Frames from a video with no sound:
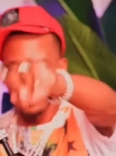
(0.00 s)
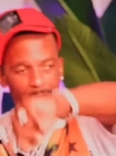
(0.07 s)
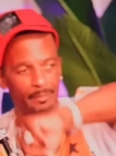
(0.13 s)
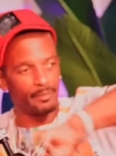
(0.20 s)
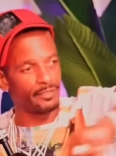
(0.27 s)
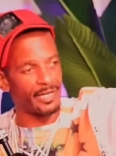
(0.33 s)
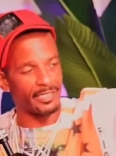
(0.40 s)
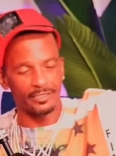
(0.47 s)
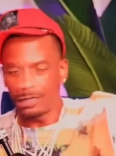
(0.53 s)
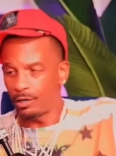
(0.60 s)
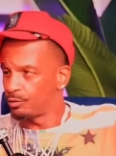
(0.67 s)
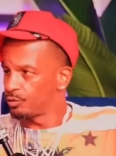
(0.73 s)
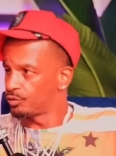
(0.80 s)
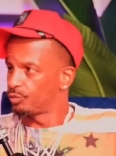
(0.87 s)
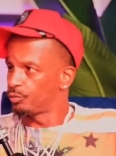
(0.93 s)
The neighbor next
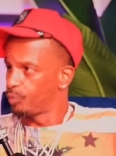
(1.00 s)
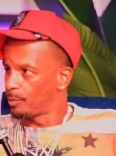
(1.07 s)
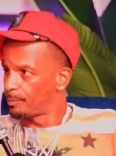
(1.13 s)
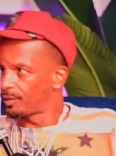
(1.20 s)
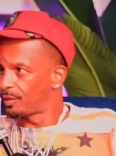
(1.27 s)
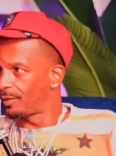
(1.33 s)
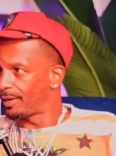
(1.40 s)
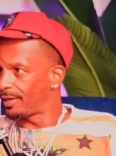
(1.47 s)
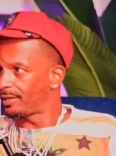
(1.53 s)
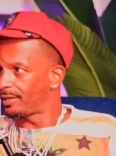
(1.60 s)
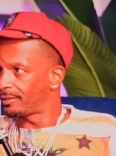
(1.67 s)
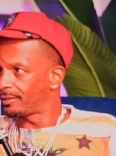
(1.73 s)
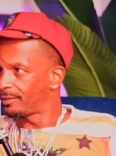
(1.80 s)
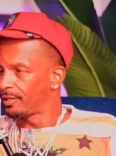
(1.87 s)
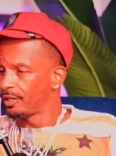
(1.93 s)
door used to whoop your
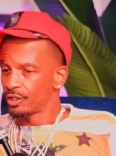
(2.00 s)
ass.